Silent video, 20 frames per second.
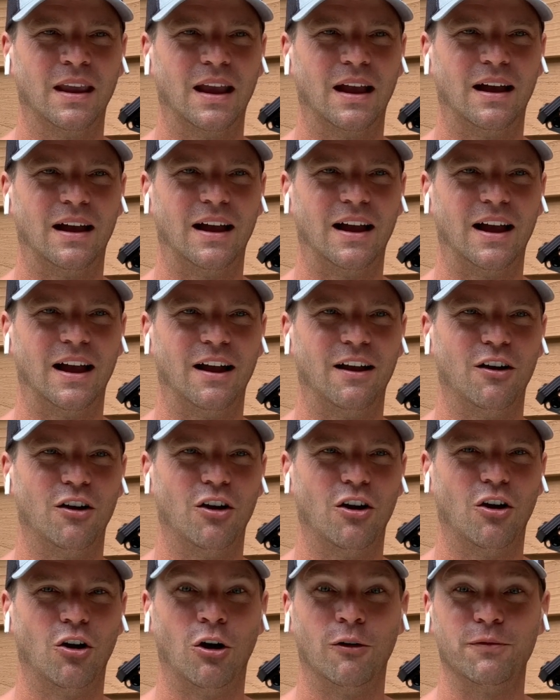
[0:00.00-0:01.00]

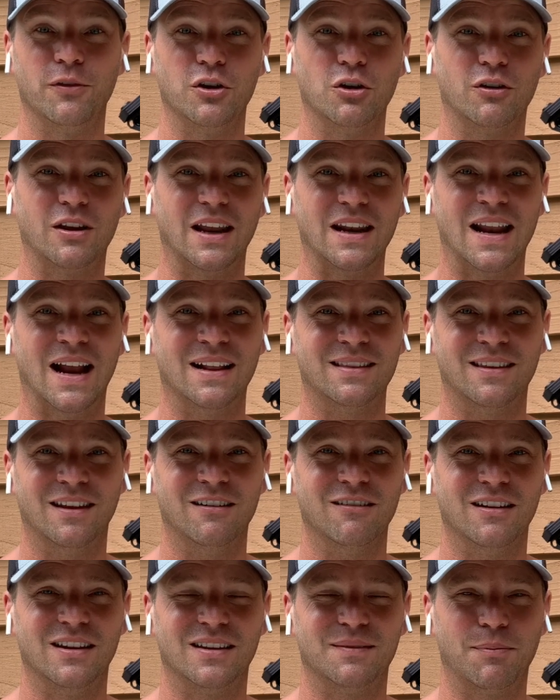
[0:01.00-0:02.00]
hopefully you're getting out
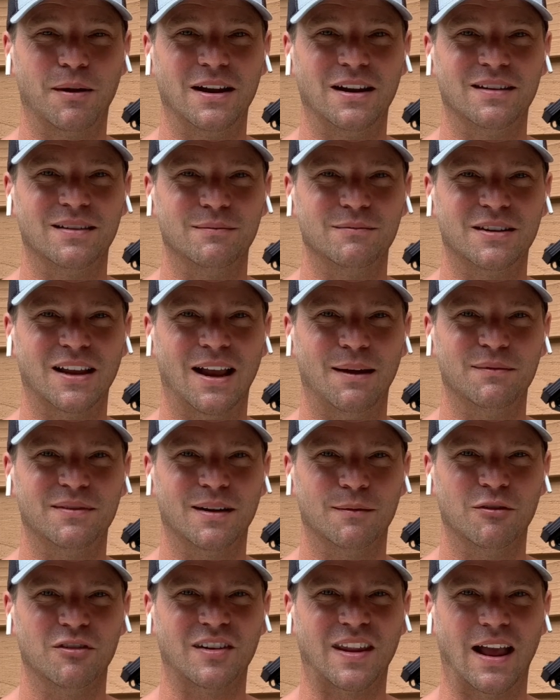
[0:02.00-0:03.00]
there and spending some time
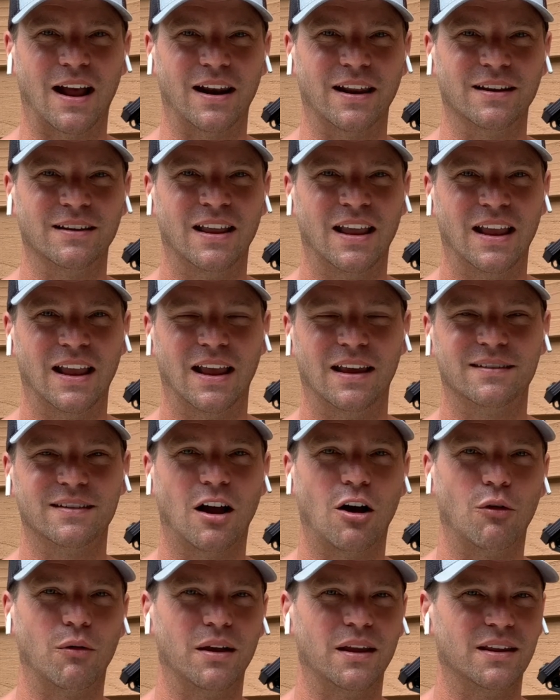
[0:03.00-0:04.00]
summer scouting. As
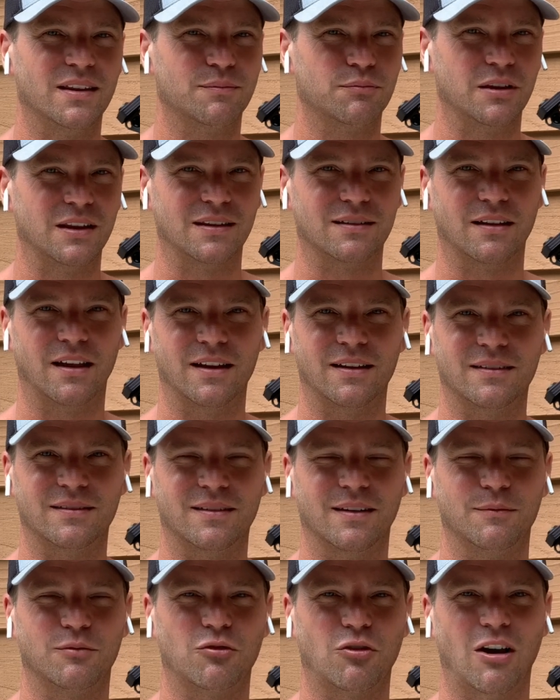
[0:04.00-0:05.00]
always, please like,
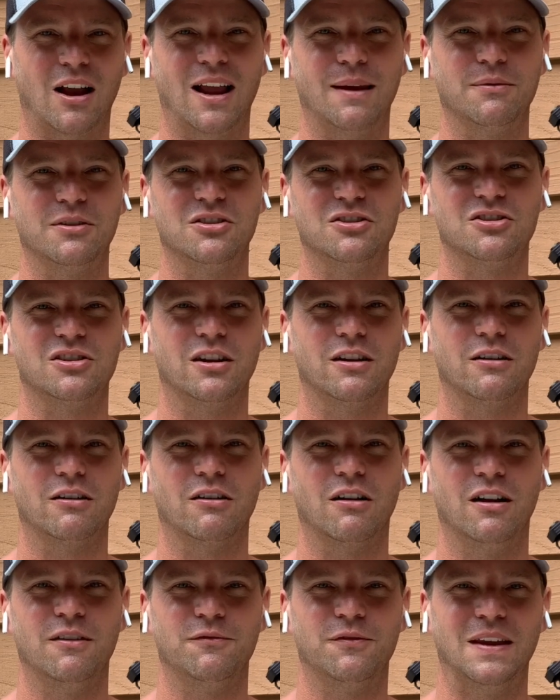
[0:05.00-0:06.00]
subscribe, and
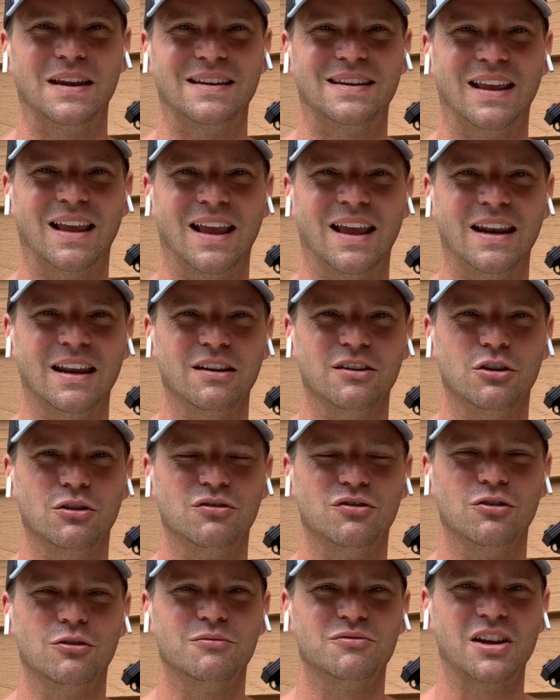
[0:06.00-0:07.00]
share Hunt Fit Ted
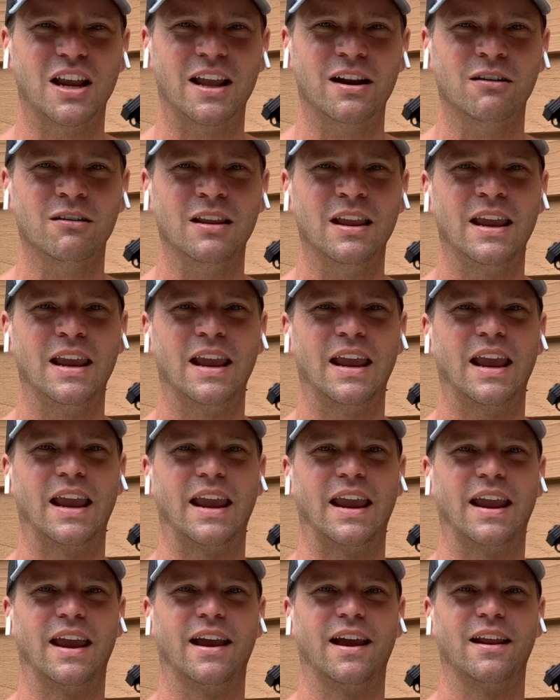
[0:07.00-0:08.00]
YouTube channel,
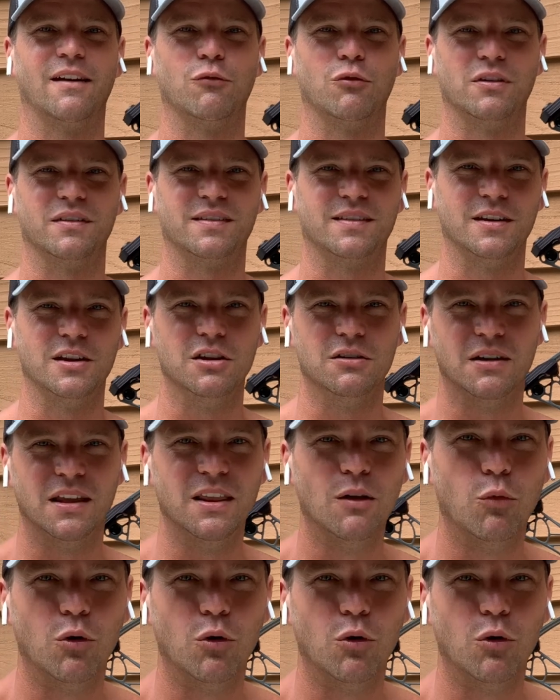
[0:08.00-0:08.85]
and we'll see you in the